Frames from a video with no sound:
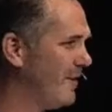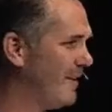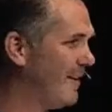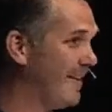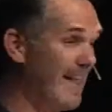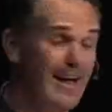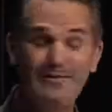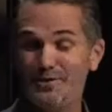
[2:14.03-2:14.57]

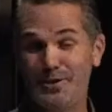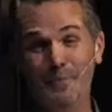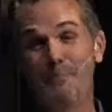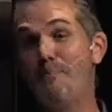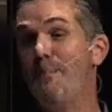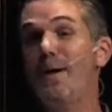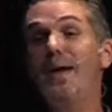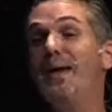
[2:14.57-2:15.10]
That's an
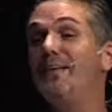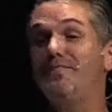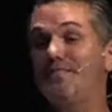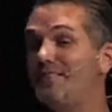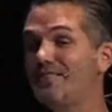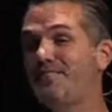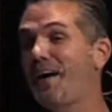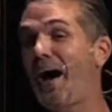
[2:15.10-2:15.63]

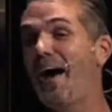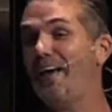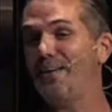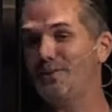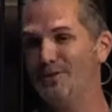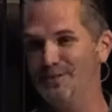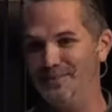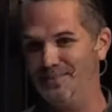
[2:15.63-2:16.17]
amazing
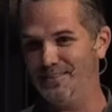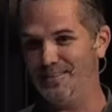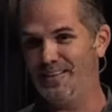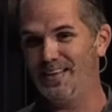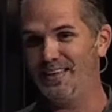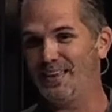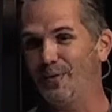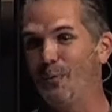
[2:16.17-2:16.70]
title
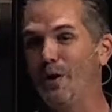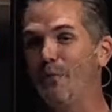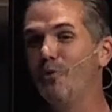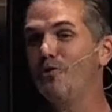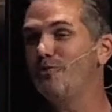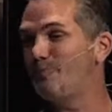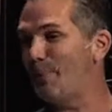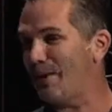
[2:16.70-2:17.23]
that we
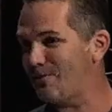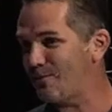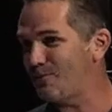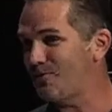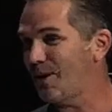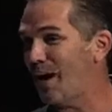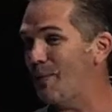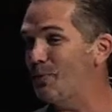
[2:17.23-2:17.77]
will spend some
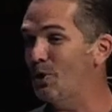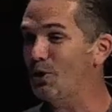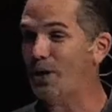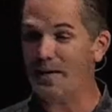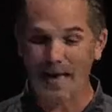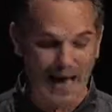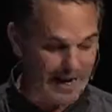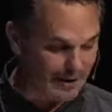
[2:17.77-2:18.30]
time
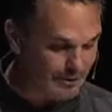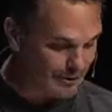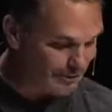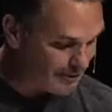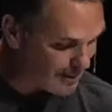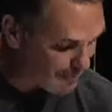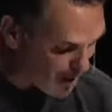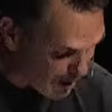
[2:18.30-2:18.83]
looking at in
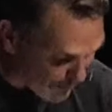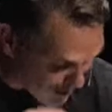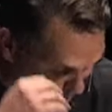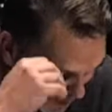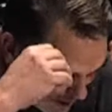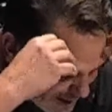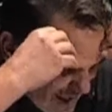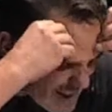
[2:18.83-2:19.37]
just a moment.
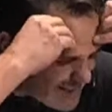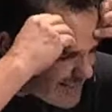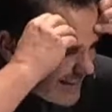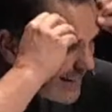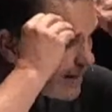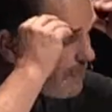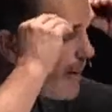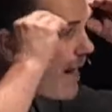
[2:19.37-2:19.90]
But
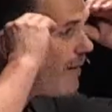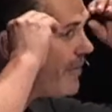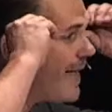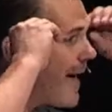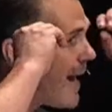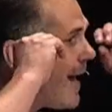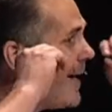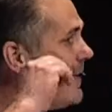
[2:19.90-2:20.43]
think about
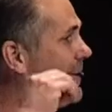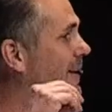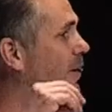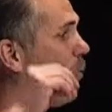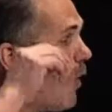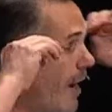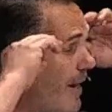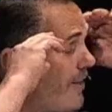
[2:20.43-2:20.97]
that idea.
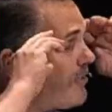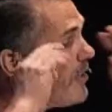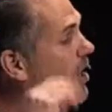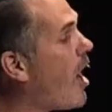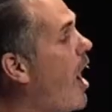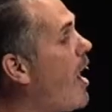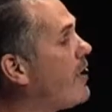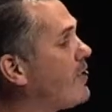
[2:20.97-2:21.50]
What is an
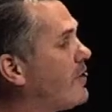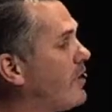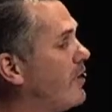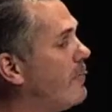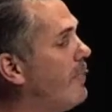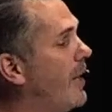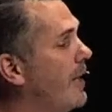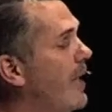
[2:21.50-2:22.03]
author
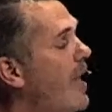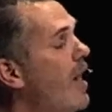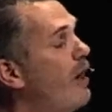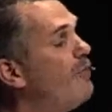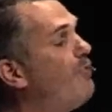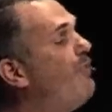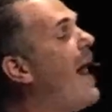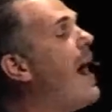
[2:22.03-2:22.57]
but a
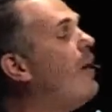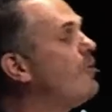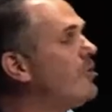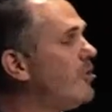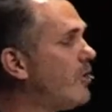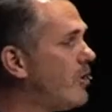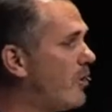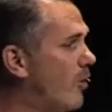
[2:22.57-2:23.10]

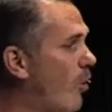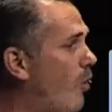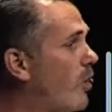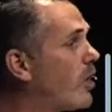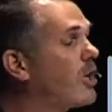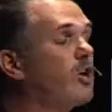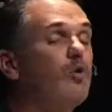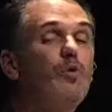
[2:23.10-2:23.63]
founder or
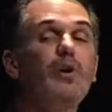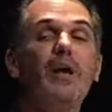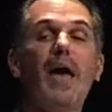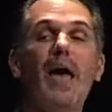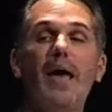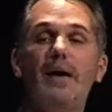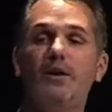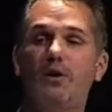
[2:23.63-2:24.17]
a
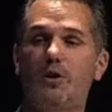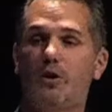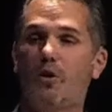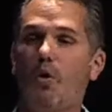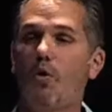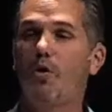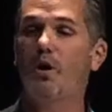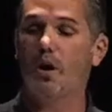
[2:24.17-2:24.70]
creator
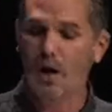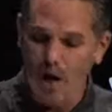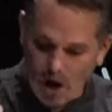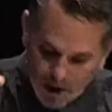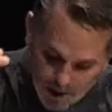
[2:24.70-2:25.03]
or an